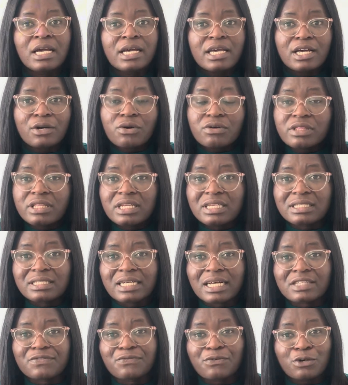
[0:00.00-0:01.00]
A good thing is
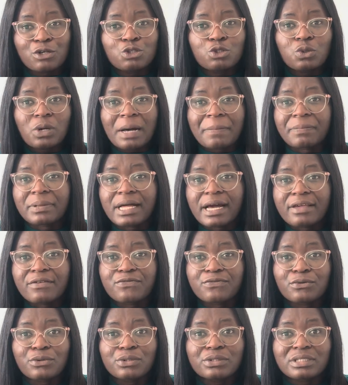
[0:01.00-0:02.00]
that for you to apply
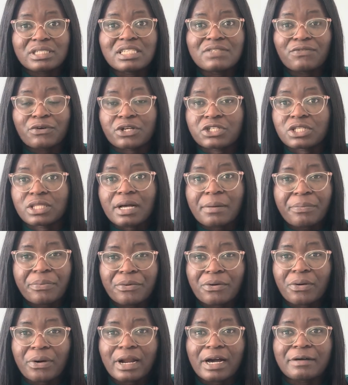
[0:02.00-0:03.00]
for these vocational
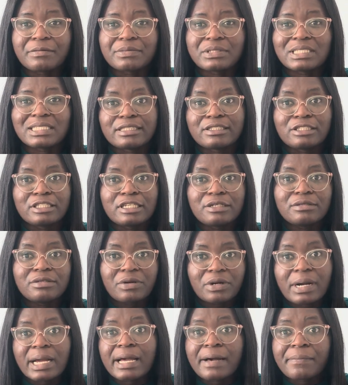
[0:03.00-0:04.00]
programs, the
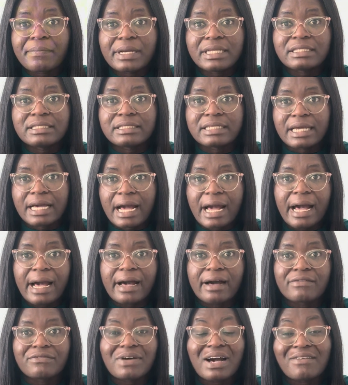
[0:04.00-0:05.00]
requirement they
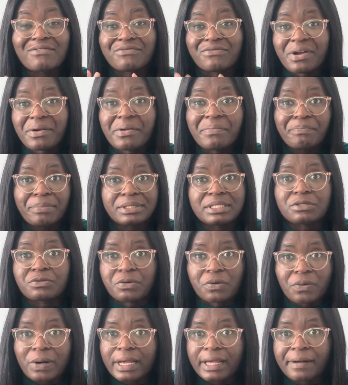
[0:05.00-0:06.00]
have are very basic
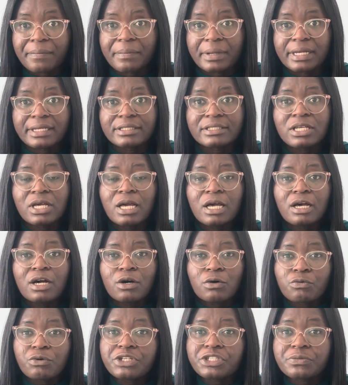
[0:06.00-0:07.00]
requirements
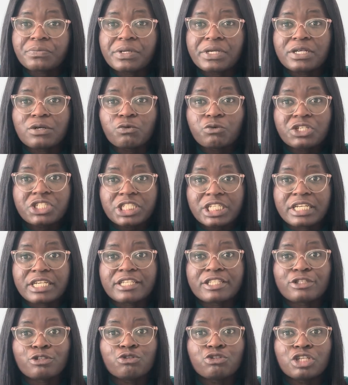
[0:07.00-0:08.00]
which may which
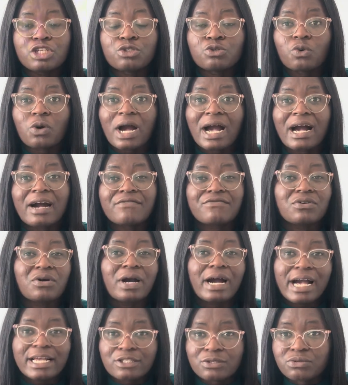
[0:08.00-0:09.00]
is you need to have your
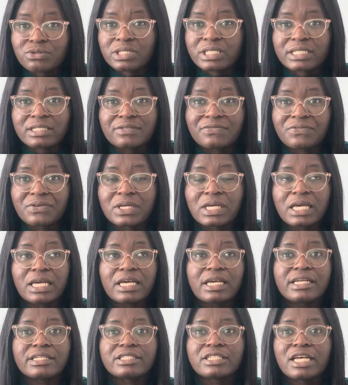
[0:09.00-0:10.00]
high school
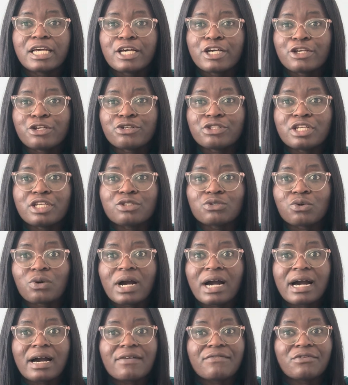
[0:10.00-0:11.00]
certificate, you need to
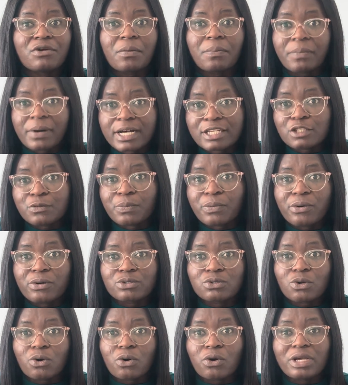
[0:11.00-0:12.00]
have your
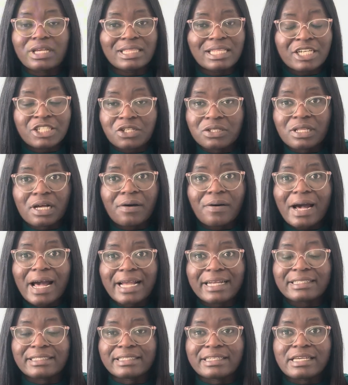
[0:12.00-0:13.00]
passport or a national
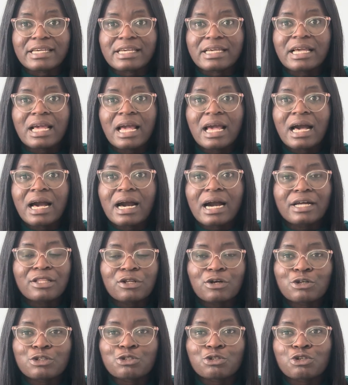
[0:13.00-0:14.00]
ID,
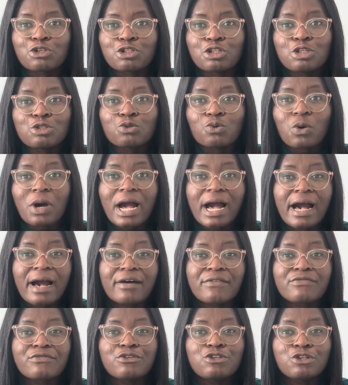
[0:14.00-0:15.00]
and also you need to
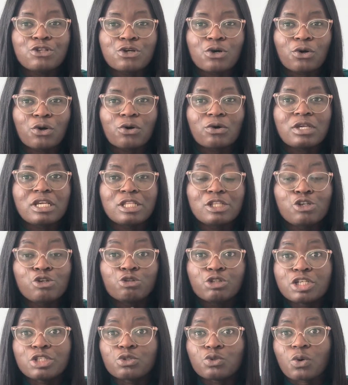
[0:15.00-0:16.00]
have your
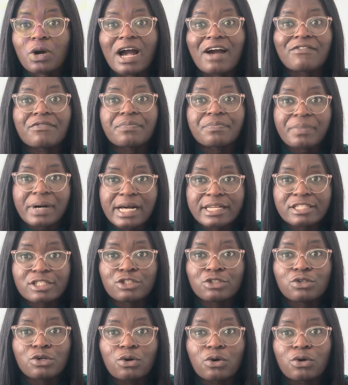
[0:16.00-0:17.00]
you need to have passed
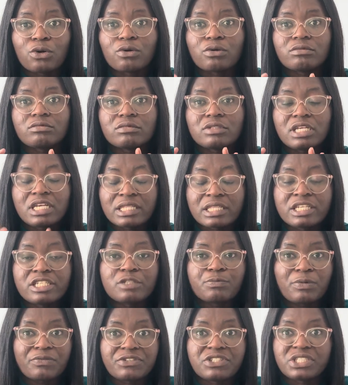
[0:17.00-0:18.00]
your
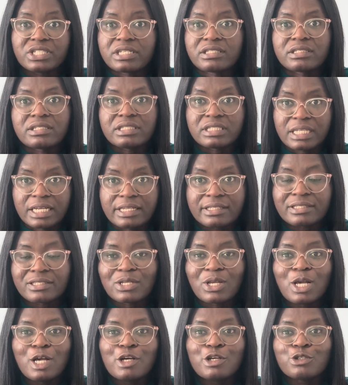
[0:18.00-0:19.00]
English proficiency
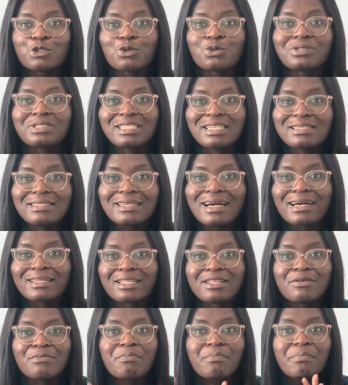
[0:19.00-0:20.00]
test. So these are
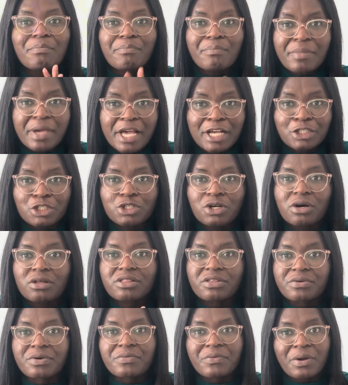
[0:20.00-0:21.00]
the major
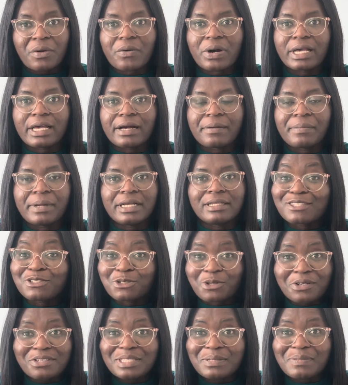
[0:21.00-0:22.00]
three requirements. And
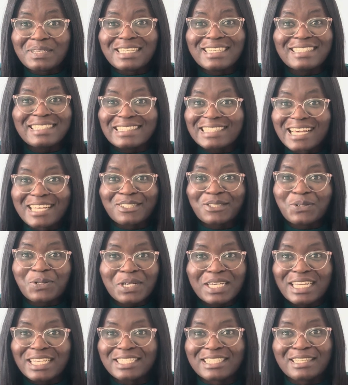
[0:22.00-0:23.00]
trust me, there's
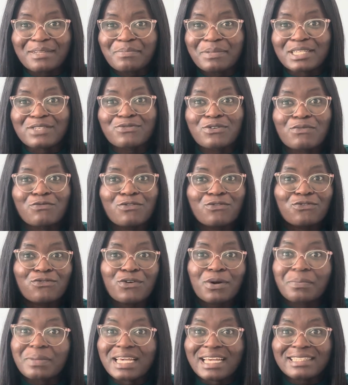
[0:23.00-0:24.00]
no age limit from
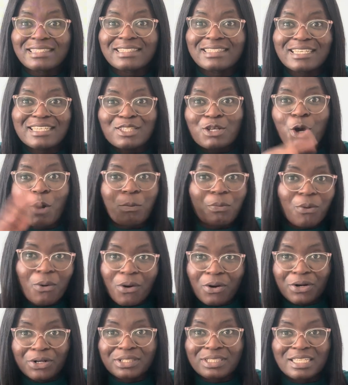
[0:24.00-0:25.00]
from 18
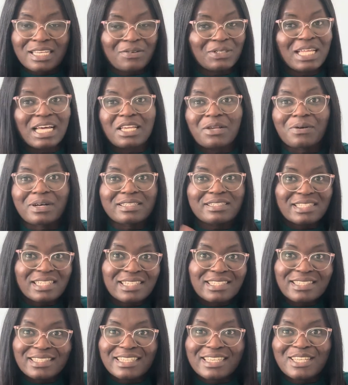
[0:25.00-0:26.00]
upward. Whether you are
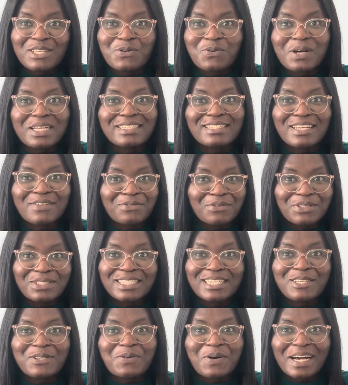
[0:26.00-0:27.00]
60, you are
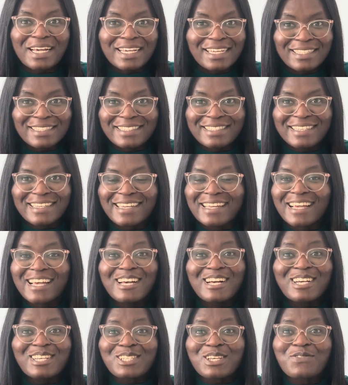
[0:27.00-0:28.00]
70, you are 80,
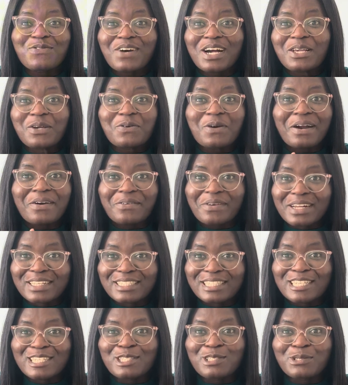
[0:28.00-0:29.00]
so far you are
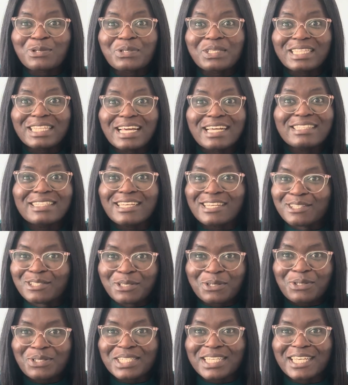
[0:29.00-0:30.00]
ready to learn a
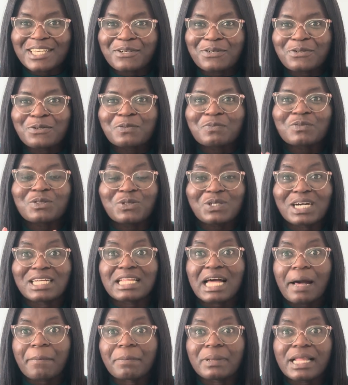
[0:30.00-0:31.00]
new skill, you
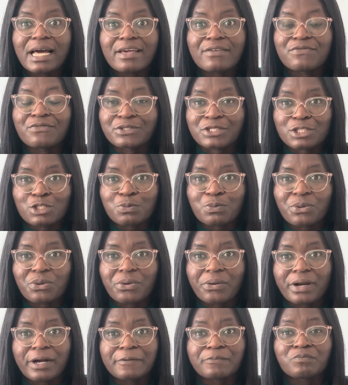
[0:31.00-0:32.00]
can apply for this
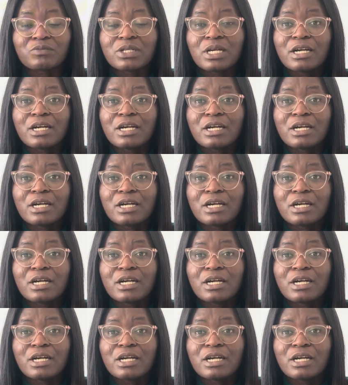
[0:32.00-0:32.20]
program.